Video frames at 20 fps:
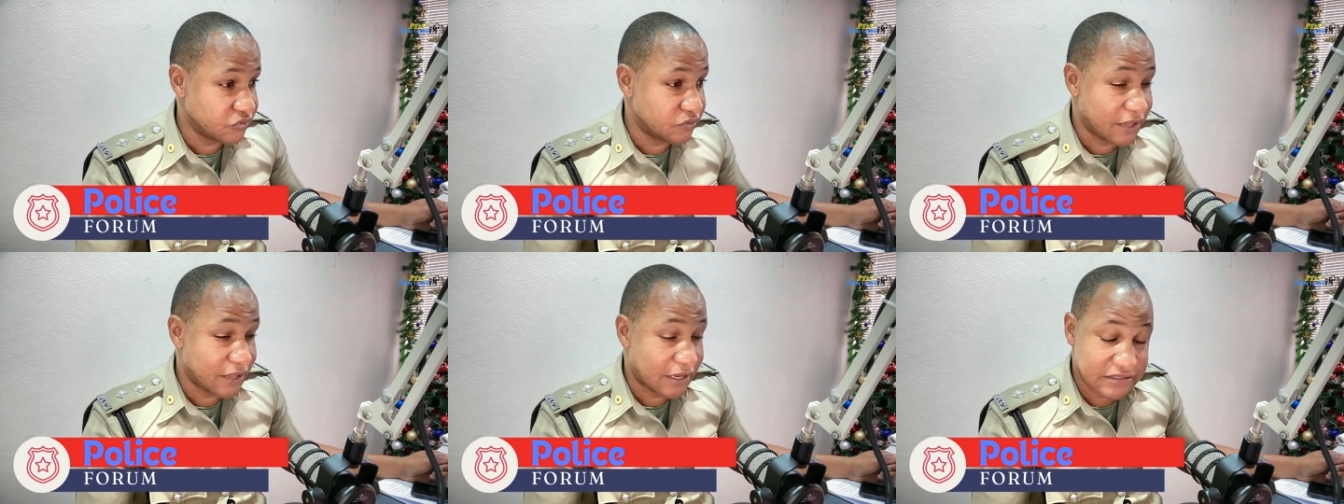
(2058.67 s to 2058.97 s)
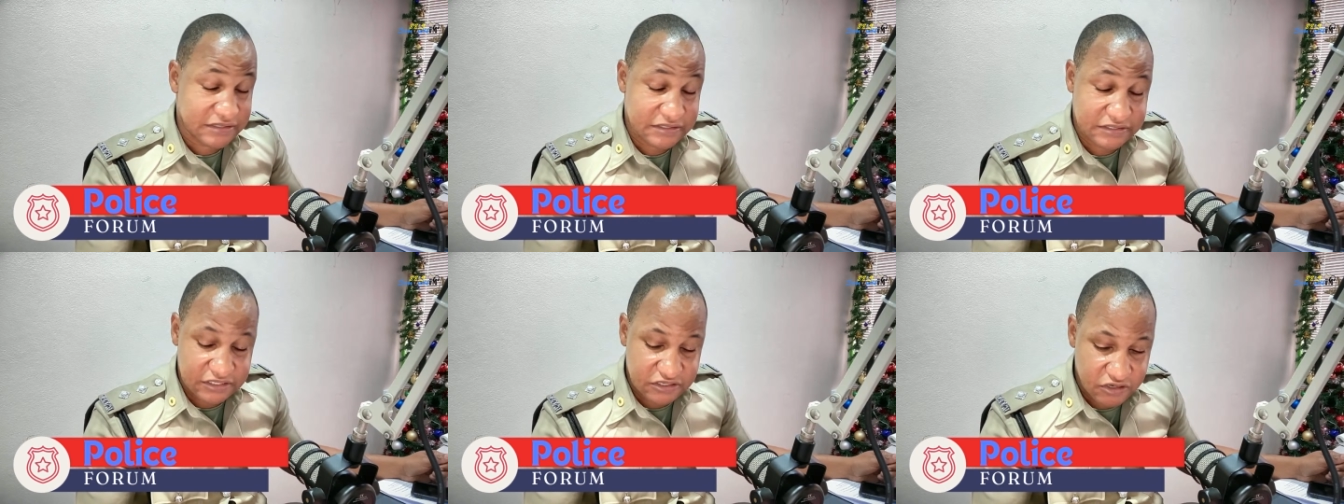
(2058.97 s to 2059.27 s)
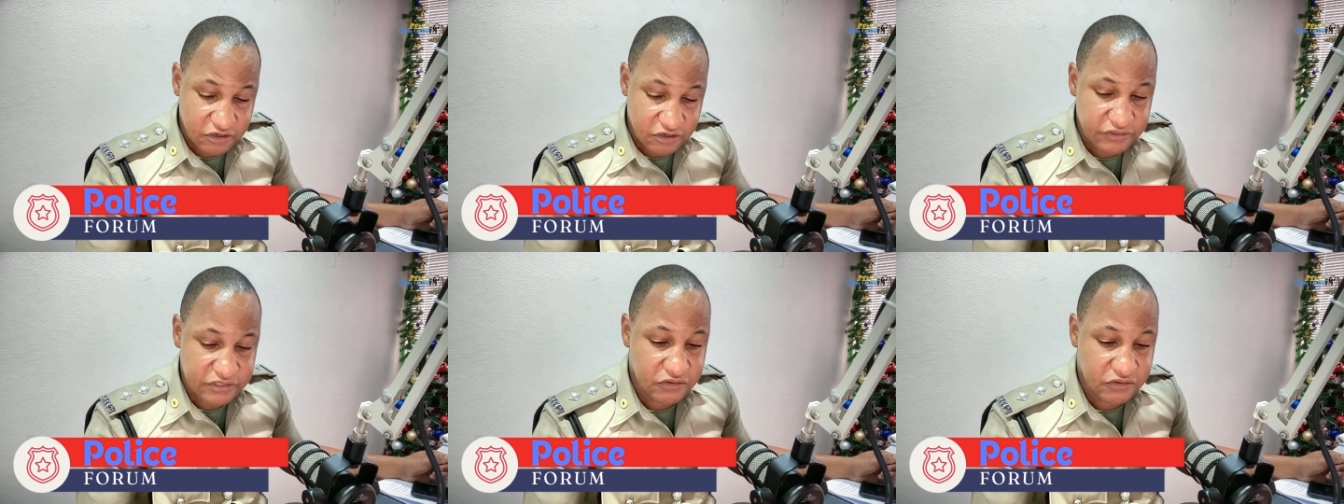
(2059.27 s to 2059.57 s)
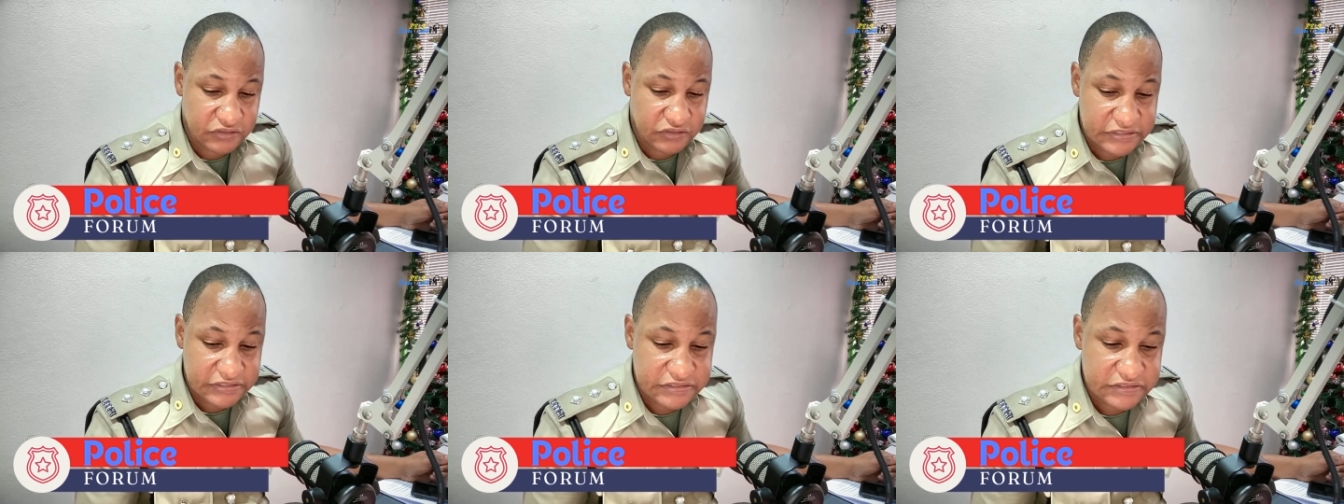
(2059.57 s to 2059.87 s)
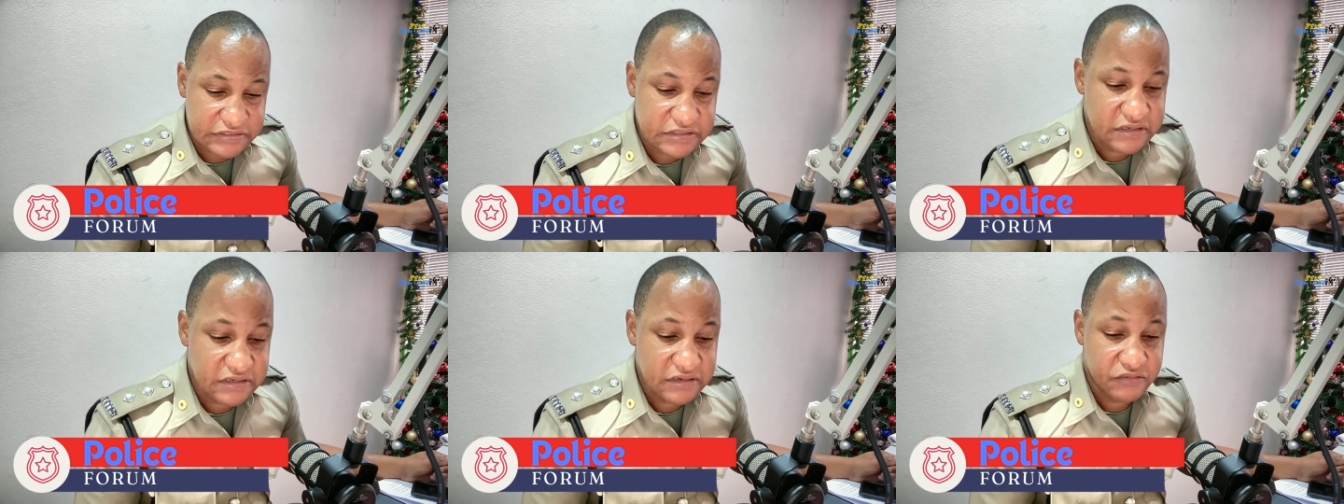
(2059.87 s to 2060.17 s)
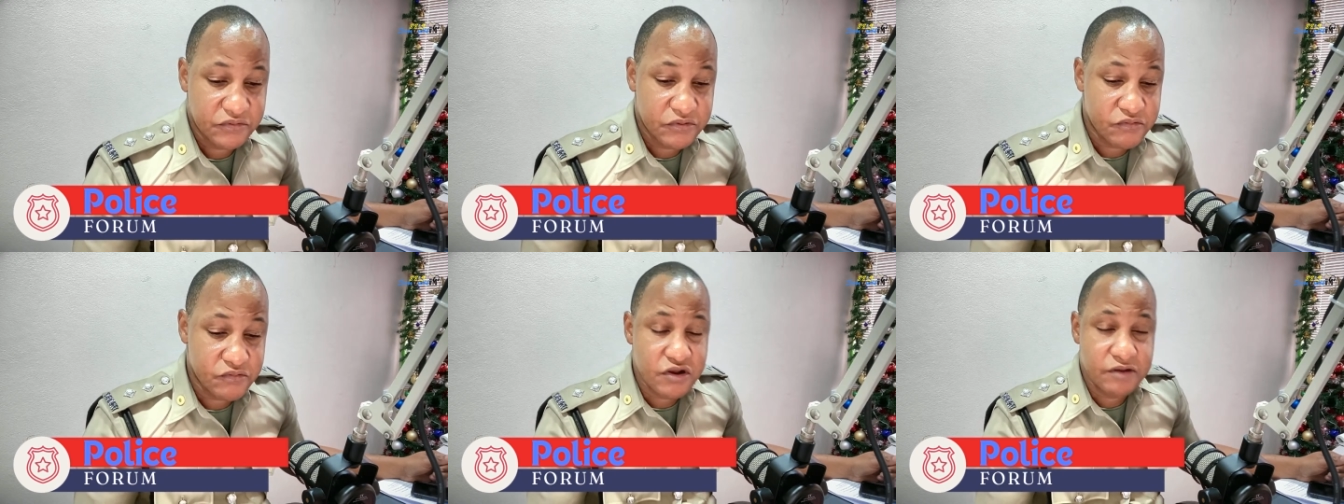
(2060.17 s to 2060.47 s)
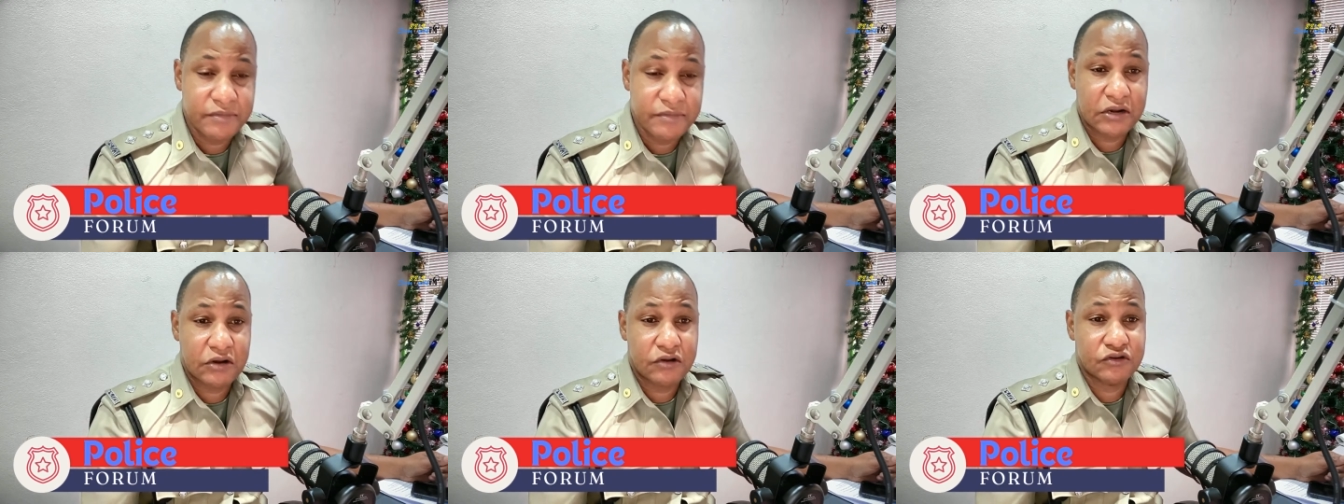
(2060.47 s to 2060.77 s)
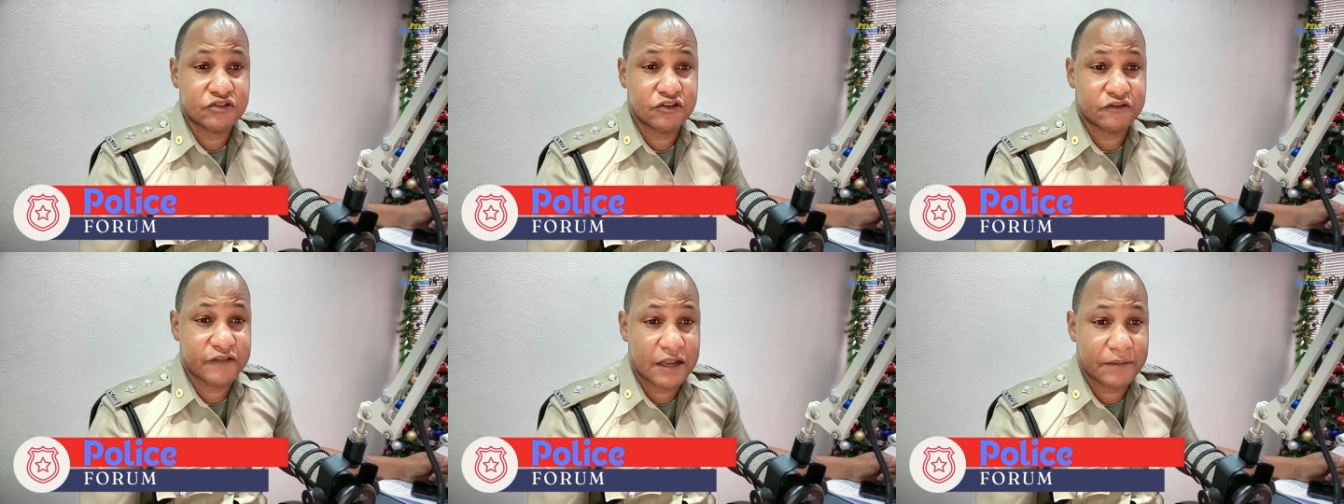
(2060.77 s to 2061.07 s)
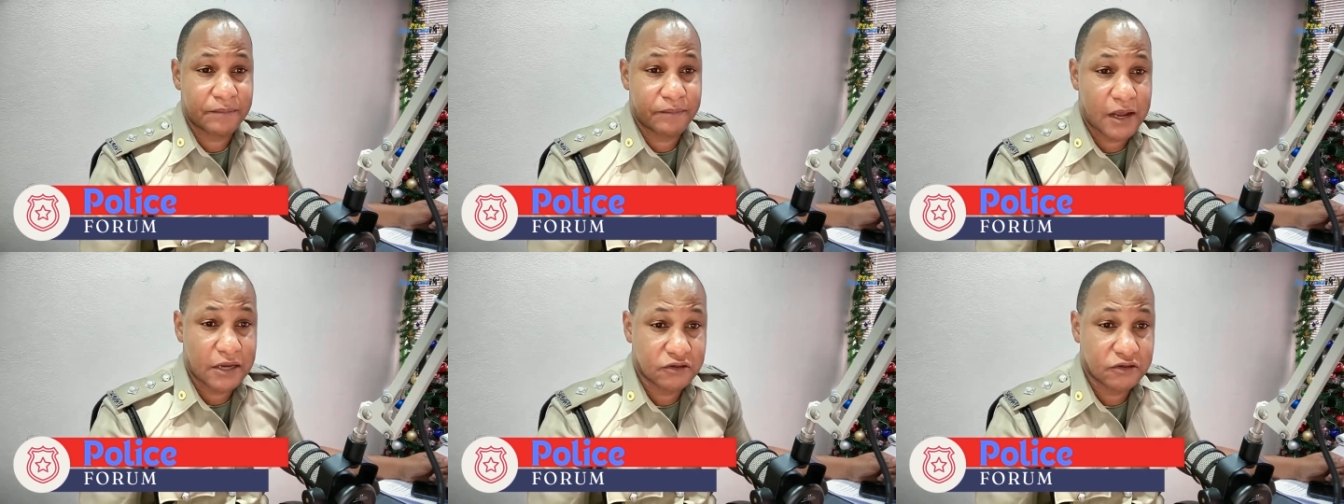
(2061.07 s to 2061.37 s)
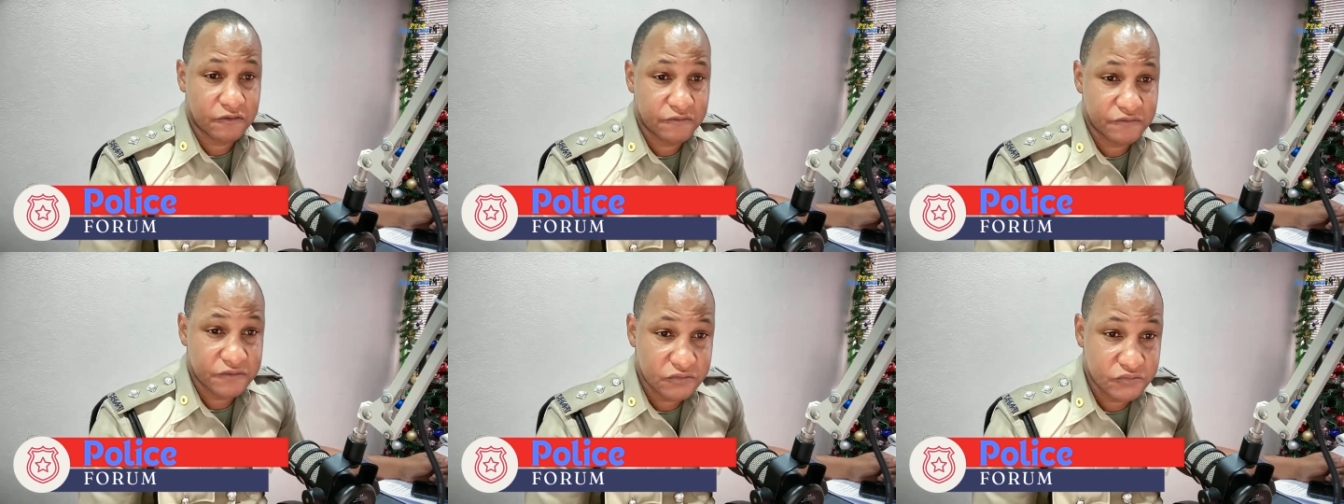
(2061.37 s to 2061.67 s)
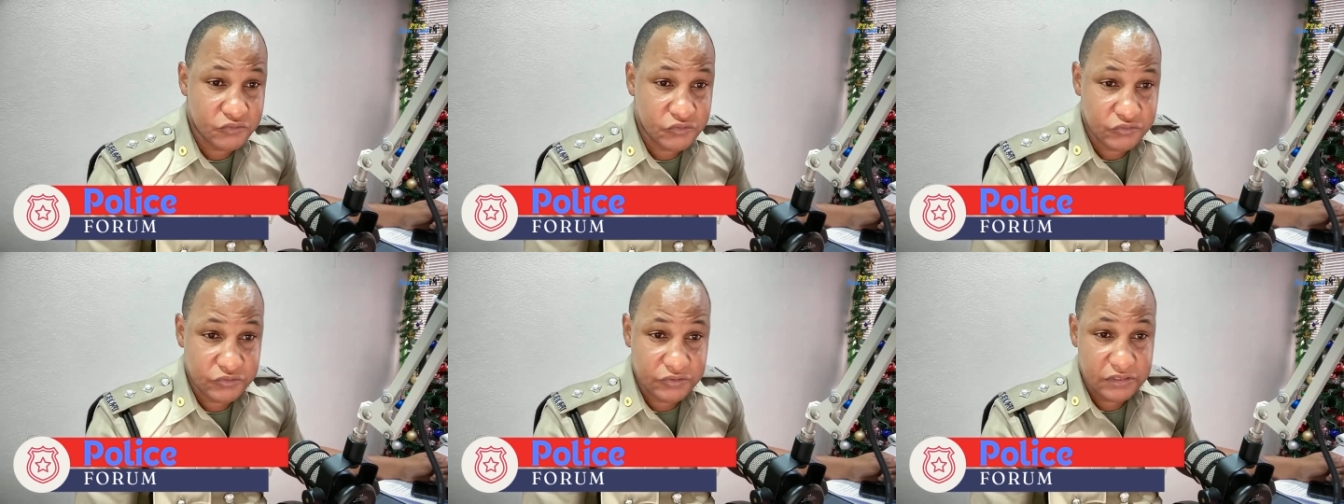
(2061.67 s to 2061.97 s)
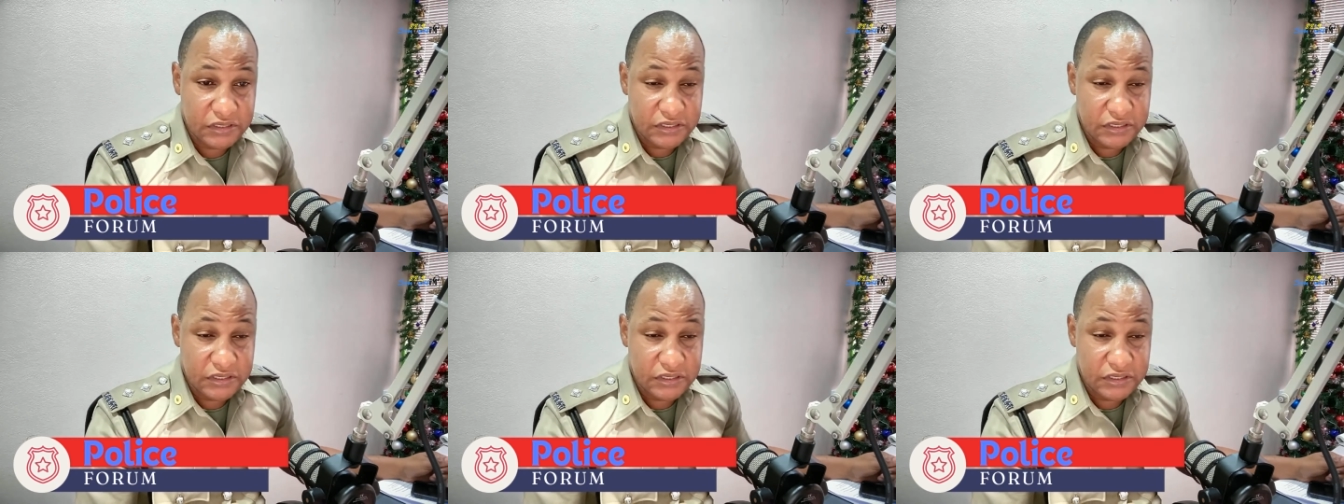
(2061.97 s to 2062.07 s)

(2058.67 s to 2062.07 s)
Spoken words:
That is a security concern. We will be closing off that part of the road.